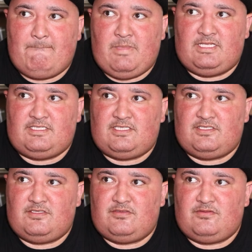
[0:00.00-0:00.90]
It's
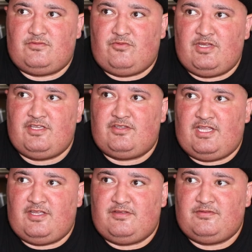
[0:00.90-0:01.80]
real
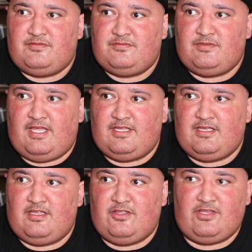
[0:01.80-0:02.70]
now. Like,
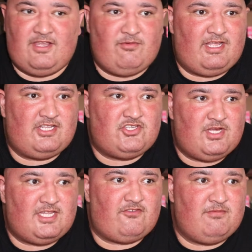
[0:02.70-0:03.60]
they're getting ready to
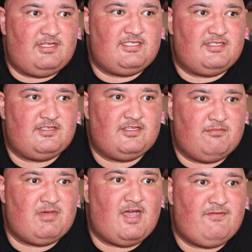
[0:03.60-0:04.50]
transfer me to
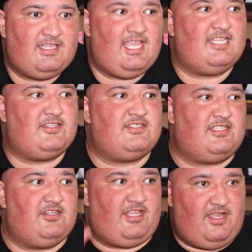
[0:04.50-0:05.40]
Moffitt Cancer
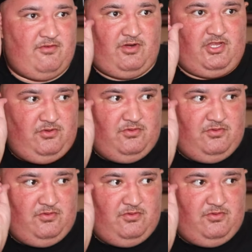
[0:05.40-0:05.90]
Center, like where